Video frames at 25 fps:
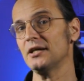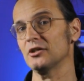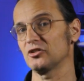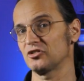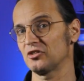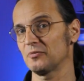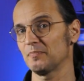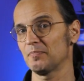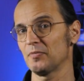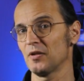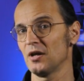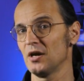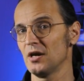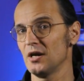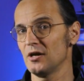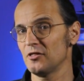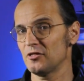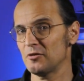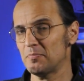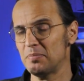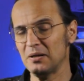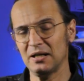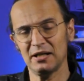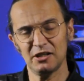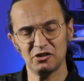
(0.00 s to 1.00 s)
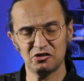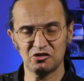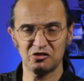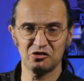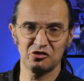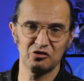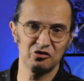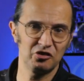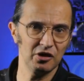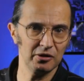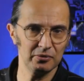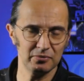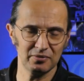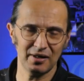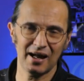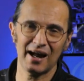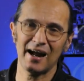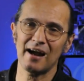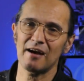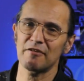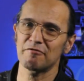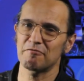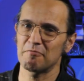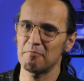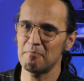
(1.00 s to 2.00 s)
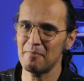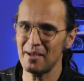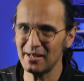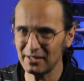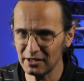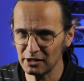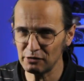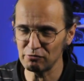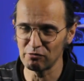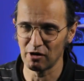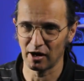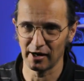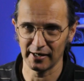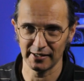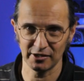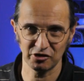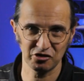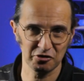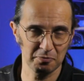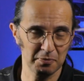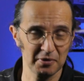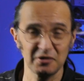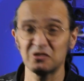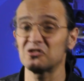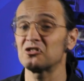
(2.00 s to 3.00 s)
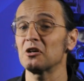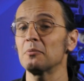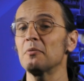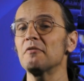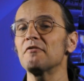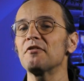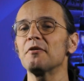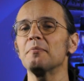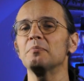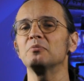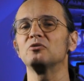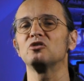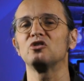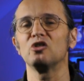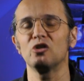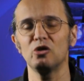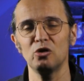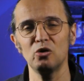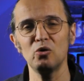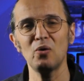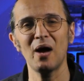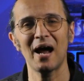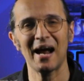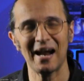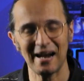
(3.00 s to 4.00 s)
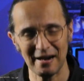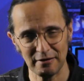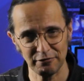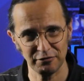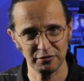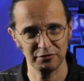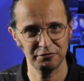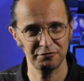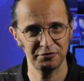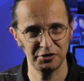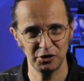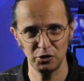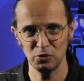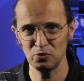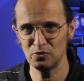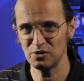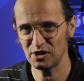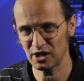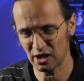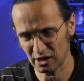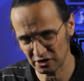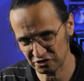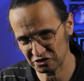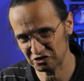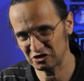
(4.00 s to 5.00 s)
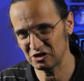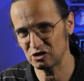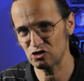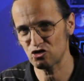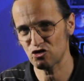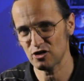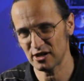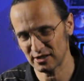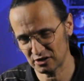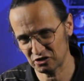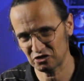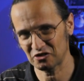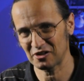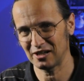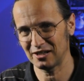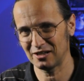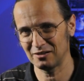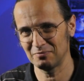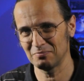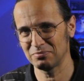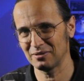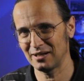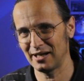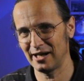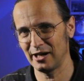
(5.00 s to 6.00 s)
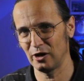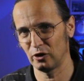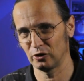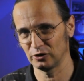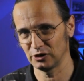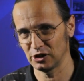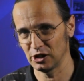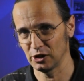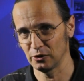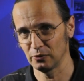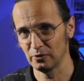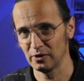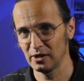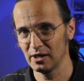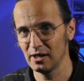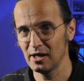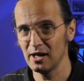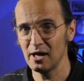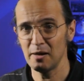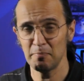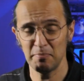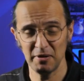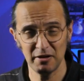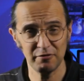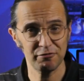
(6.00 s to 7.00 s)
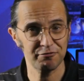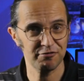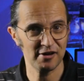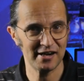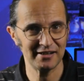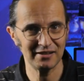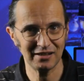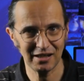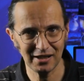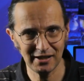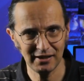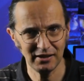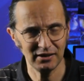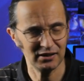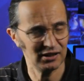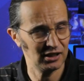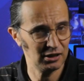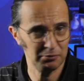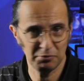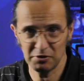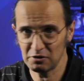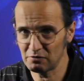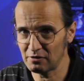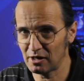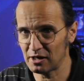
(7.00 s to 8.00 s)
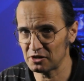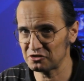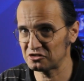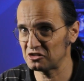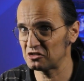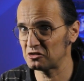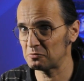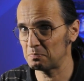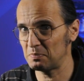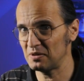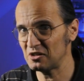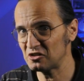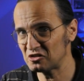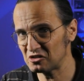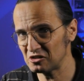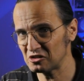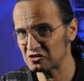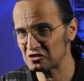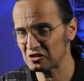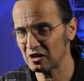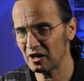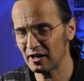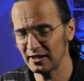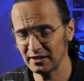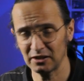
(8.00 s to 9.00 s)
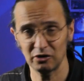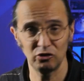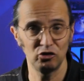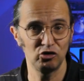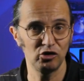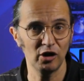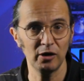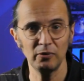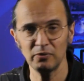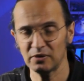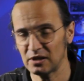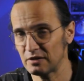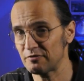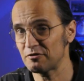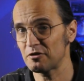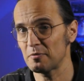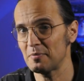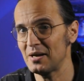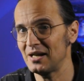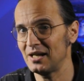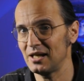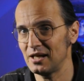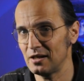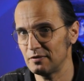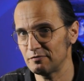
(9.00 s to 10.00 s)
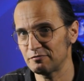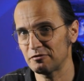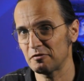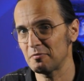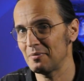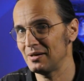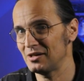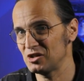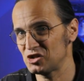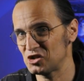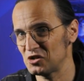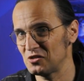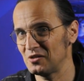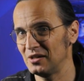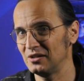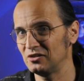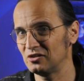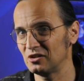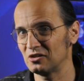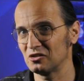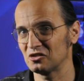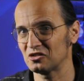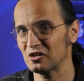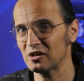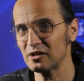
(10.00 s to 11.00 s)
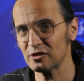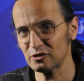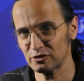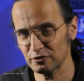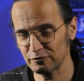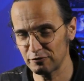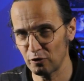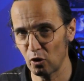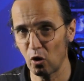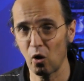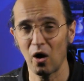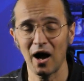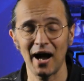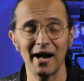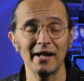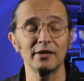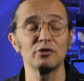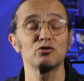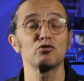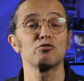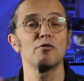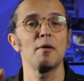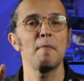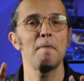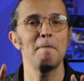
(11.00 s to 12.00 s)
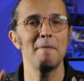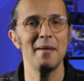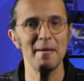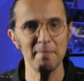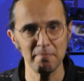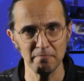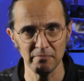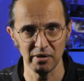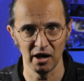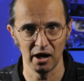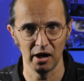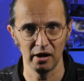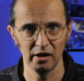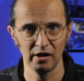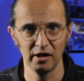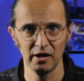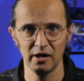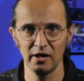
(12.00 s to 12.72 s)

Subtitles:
it. The police don't have many rights, but some of them do have a few nasty tricks they can play on you. Be friendly, keep your answers businesslike, don't give them any information they didn't ask for, and remember